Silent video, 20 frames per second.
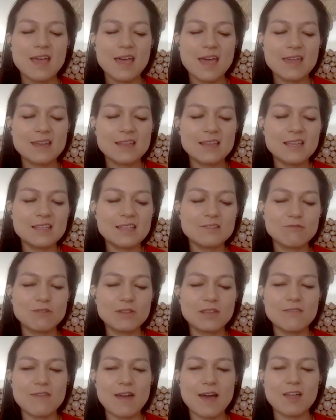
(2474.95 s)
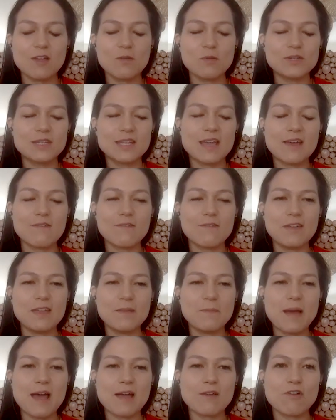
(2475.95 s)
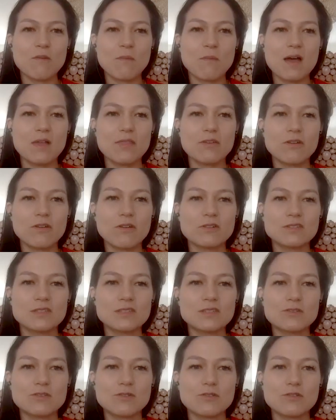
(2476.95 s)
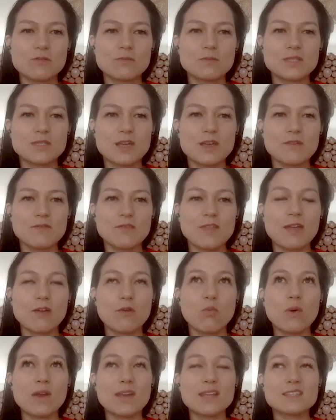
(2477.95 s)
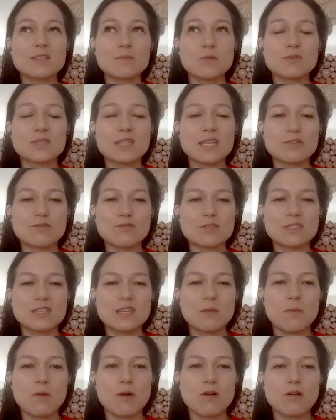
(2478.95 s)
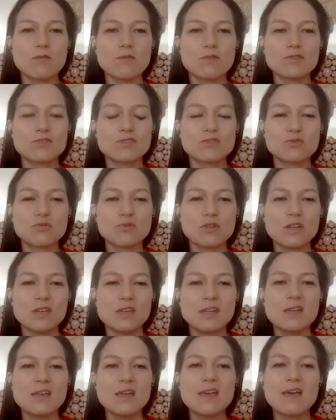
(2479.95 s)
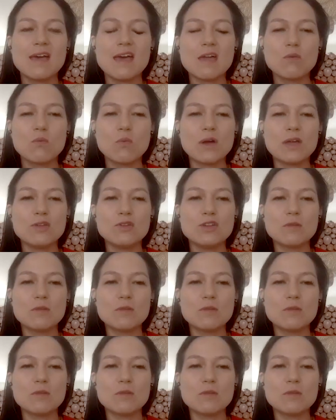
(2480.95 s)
And it is really valuable to get feedback from others in terms of like, what is the most interesting part of your story and what